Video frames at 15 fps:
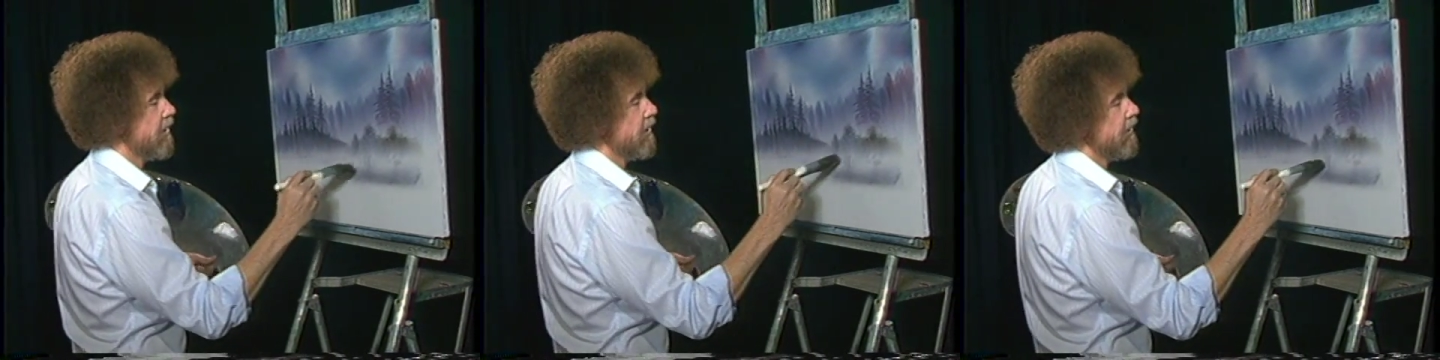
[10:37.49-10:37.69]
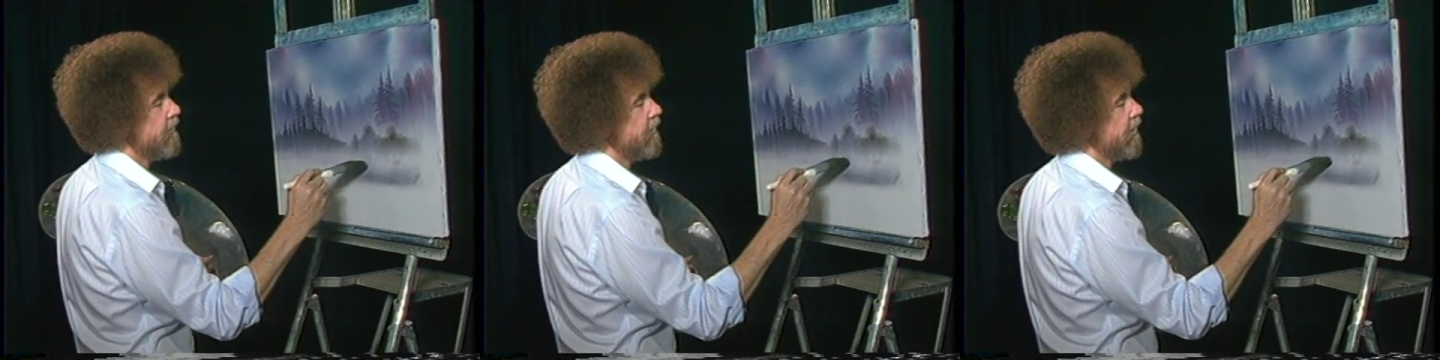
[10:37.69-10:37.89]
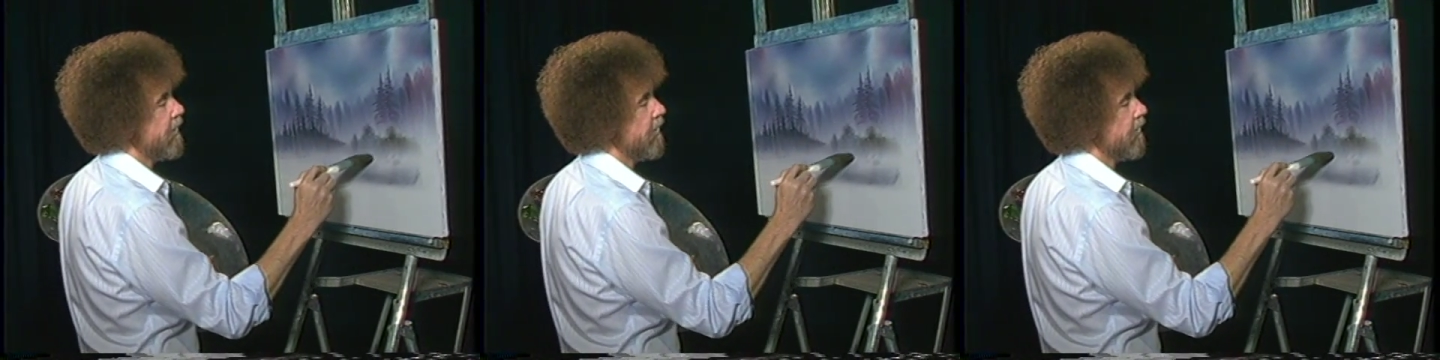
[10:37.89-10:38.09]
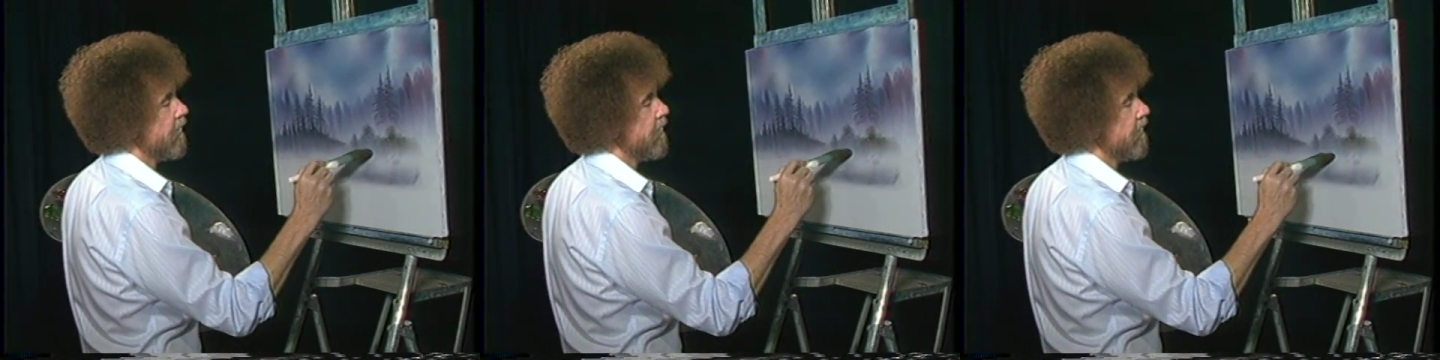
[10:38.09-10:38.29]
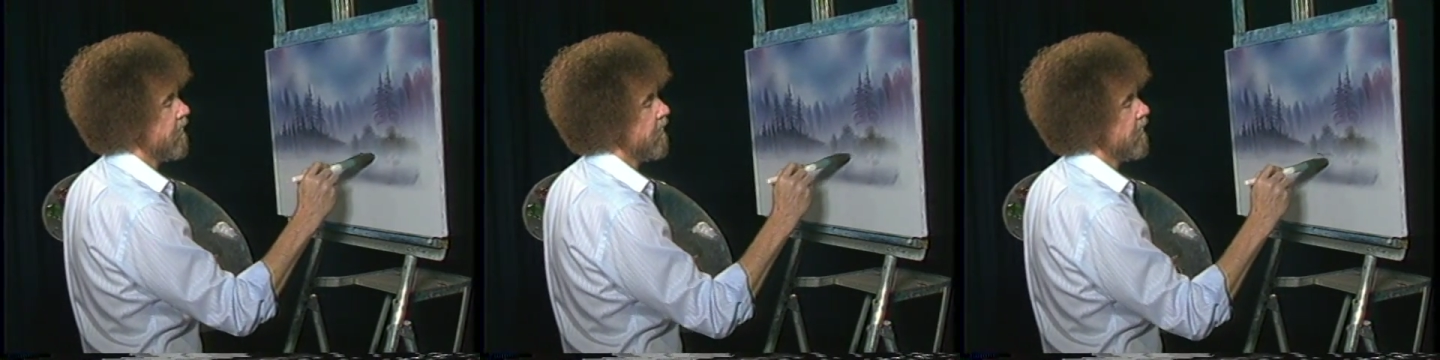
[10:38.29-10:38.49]
that live in
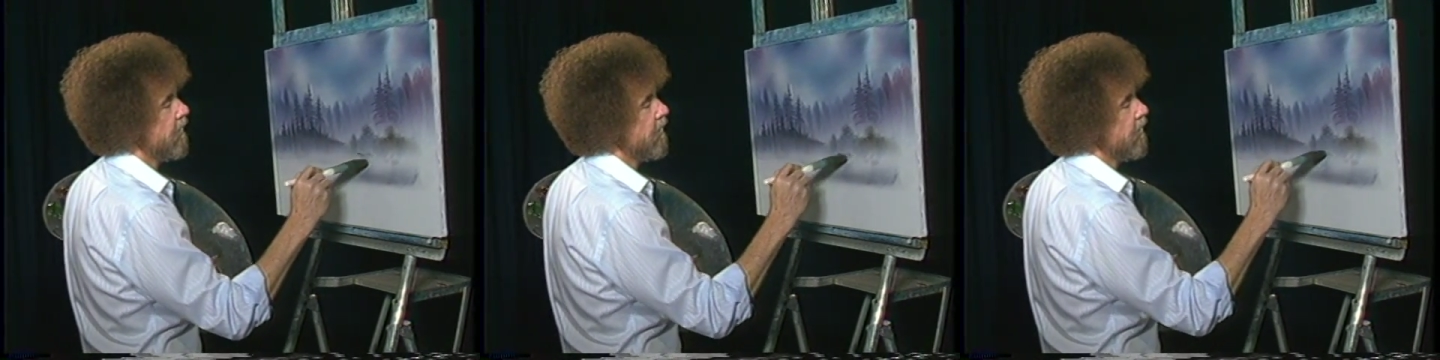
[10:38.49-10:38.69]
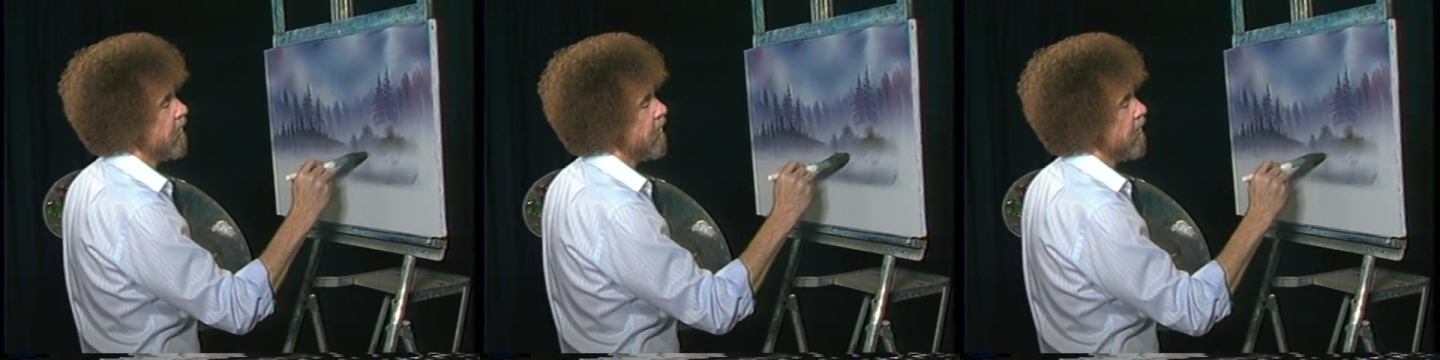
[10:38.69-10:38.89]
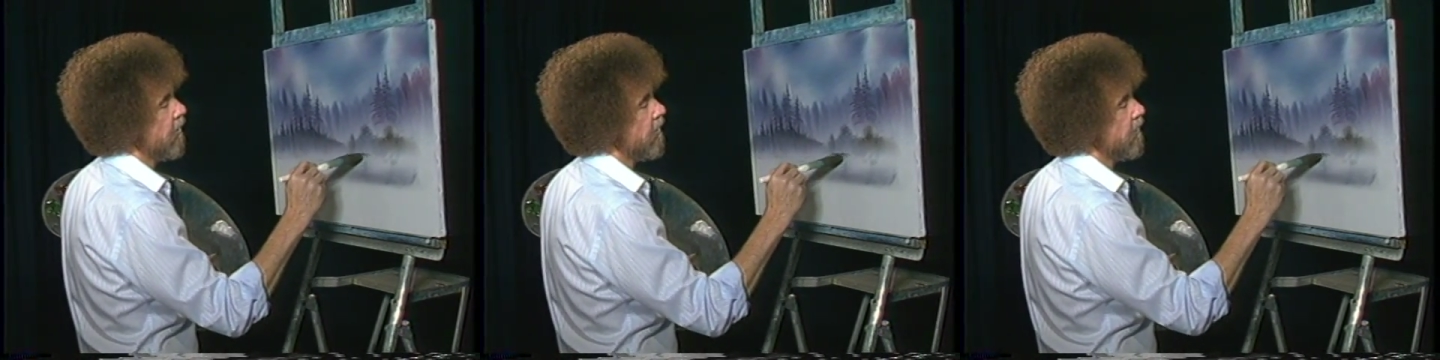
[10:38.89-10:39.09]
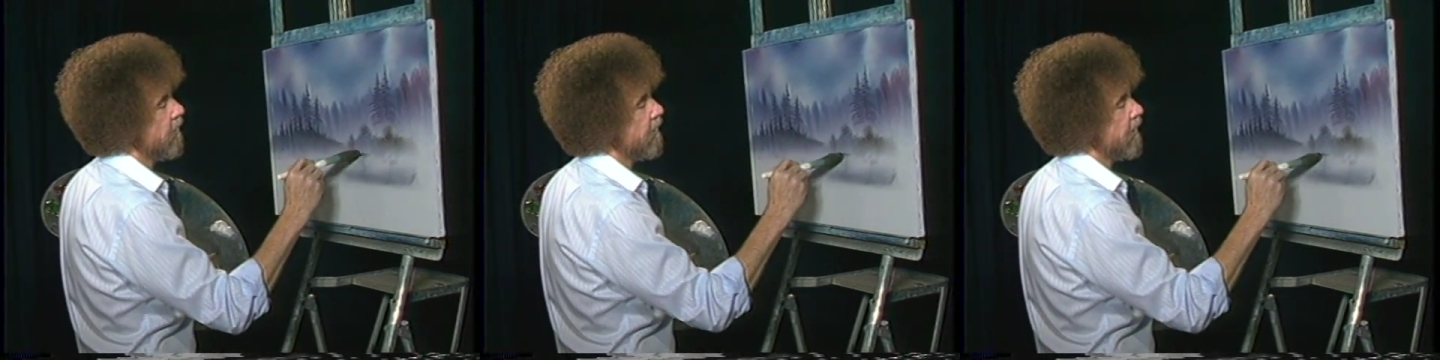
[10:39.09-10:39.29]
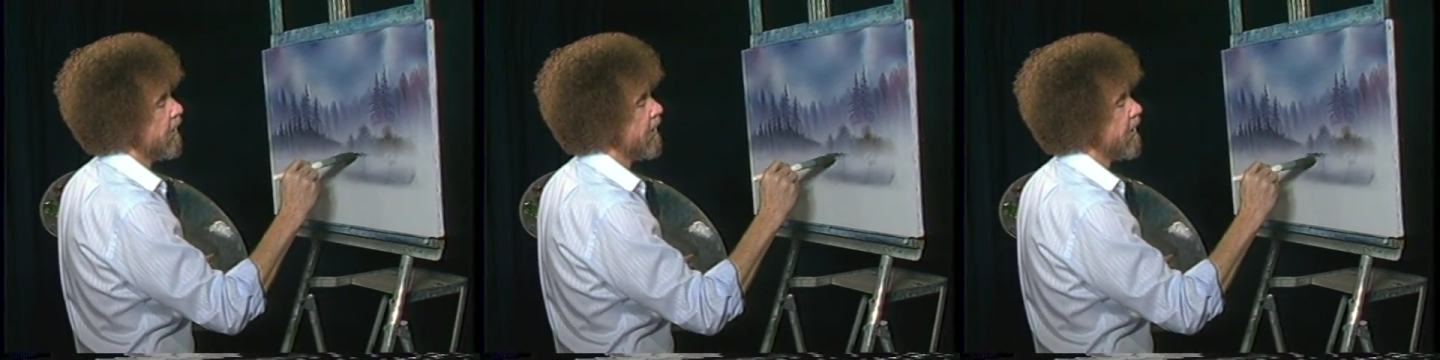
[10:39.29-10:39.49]
here.
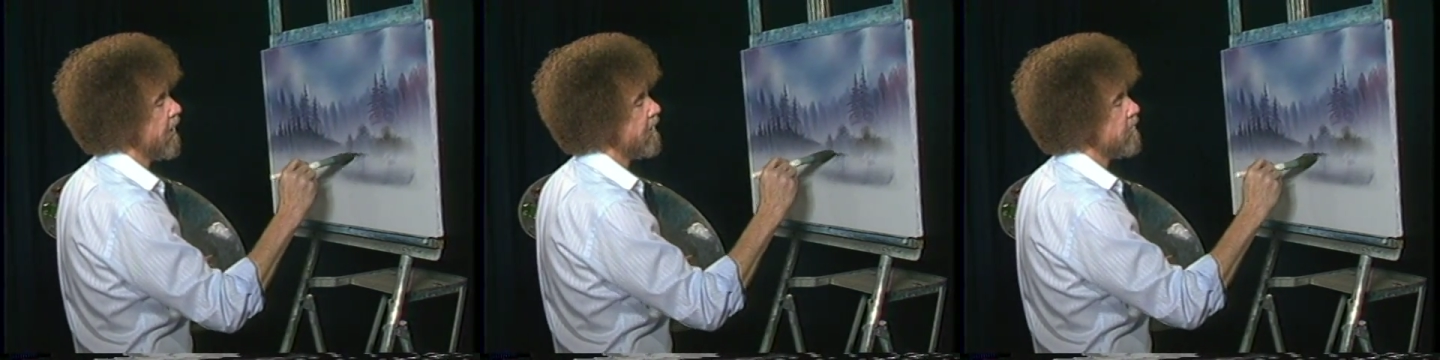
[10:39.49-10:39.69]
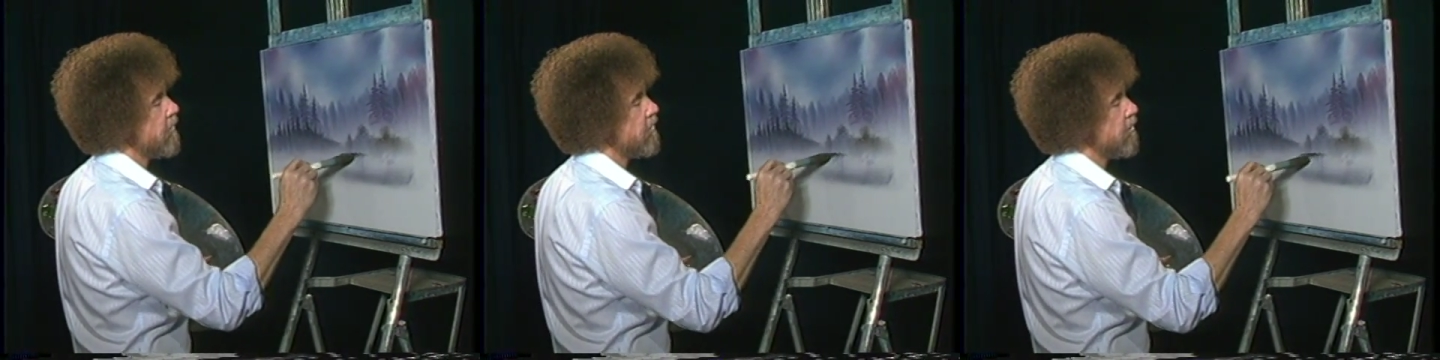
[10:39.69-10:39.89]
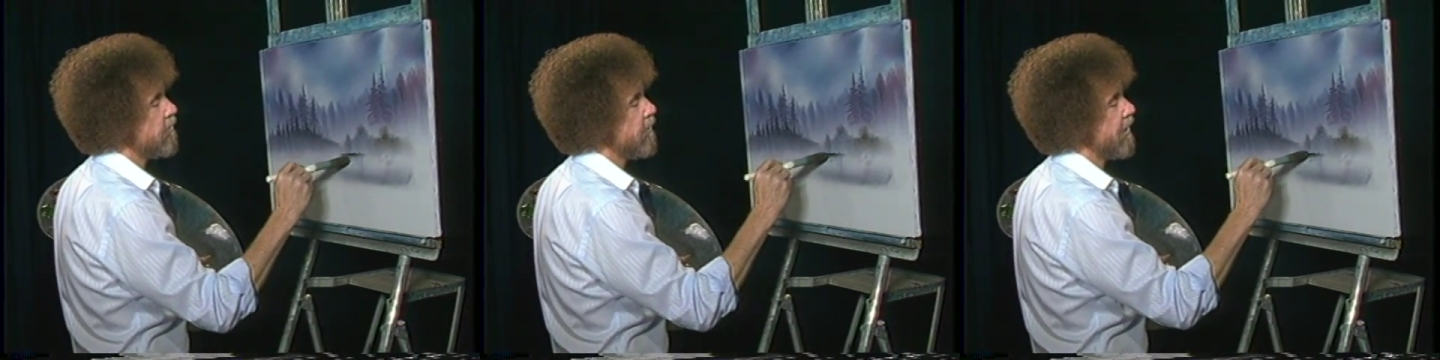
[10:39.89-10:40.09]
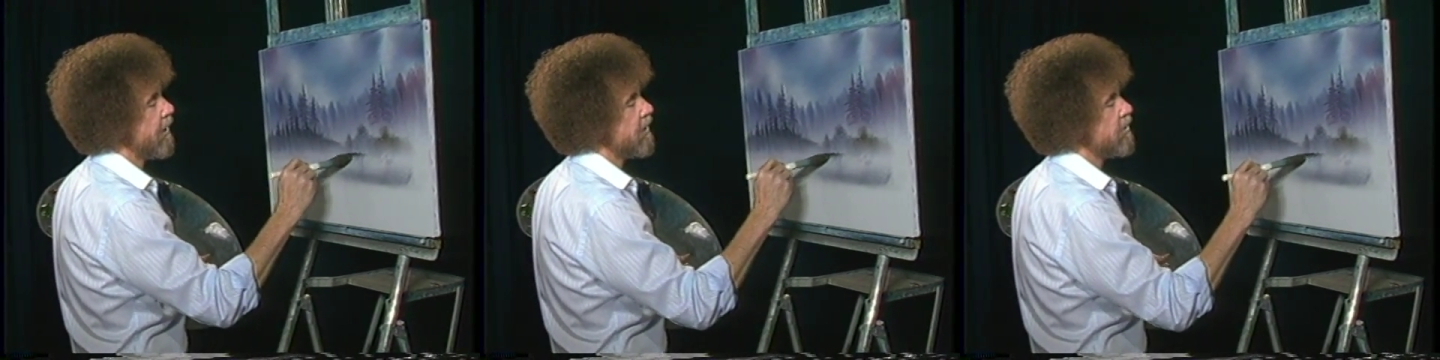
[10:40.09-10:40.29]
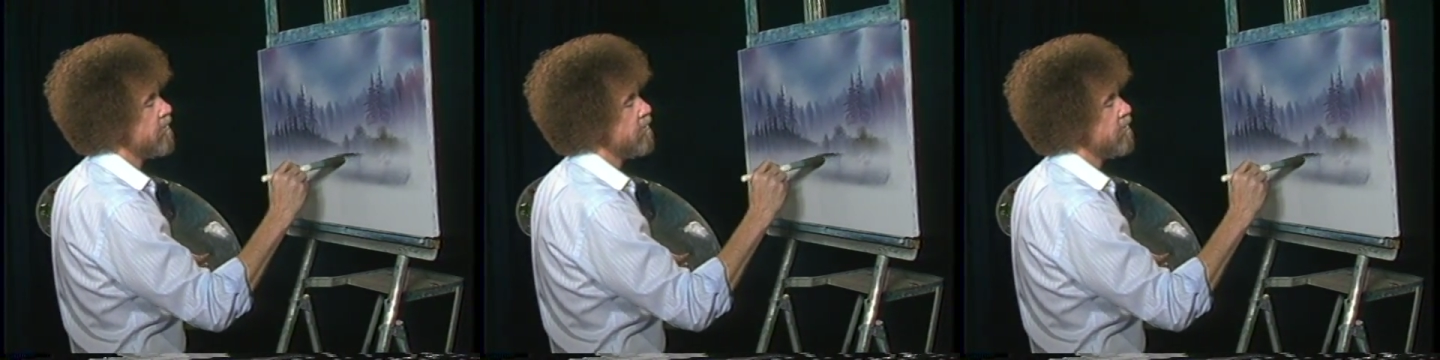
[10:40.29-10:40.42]
Now you have to start making